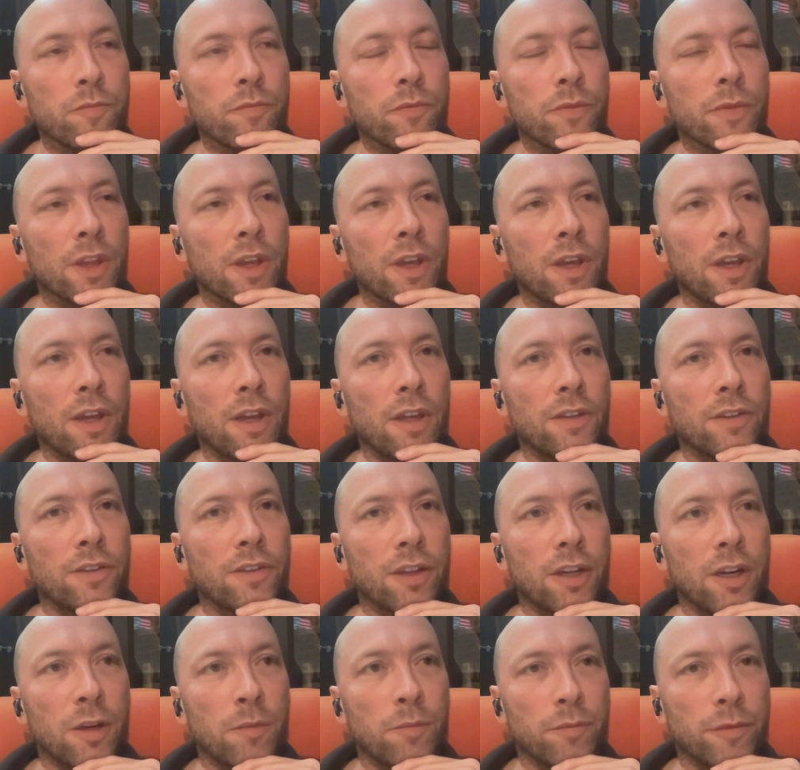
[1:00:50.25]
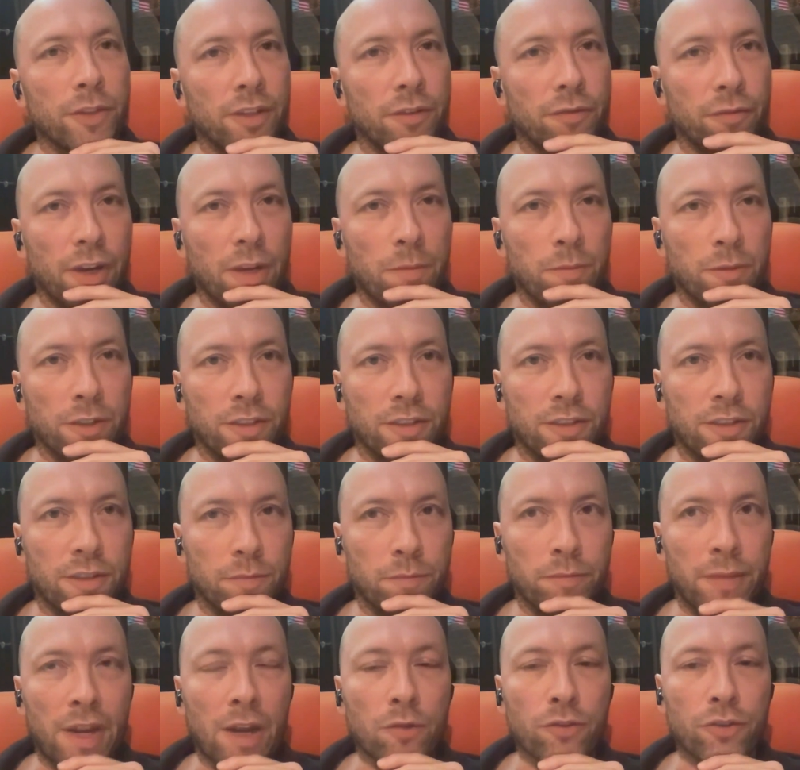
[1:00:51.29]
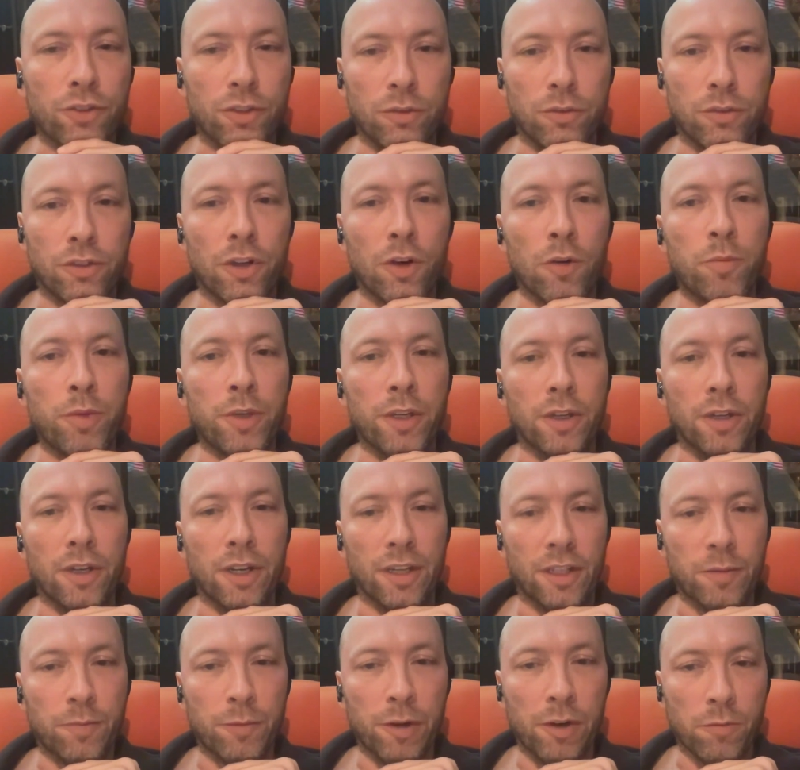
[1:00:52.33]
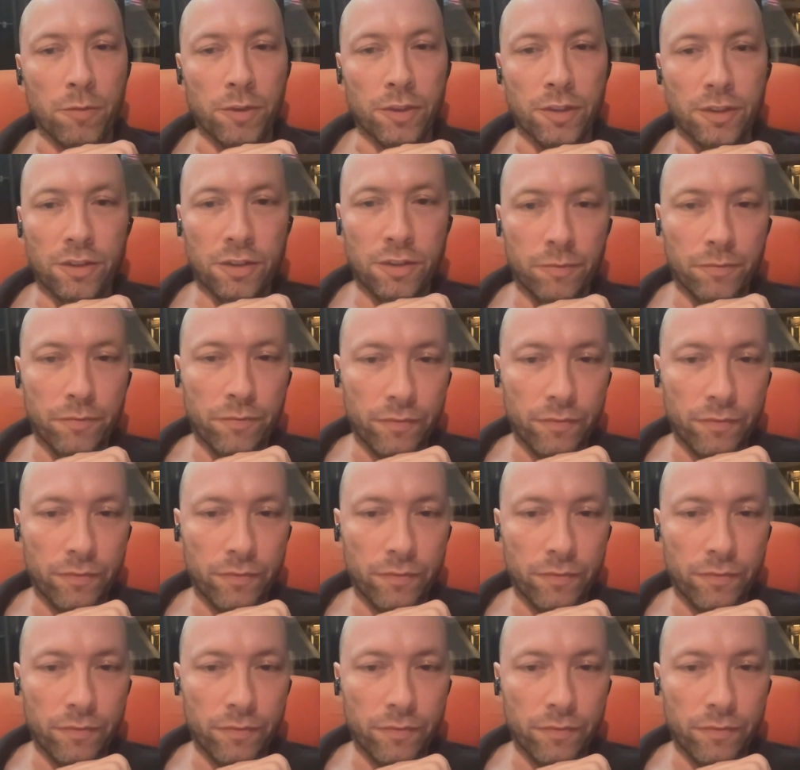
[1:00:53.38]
is this famous mouse utopia experiments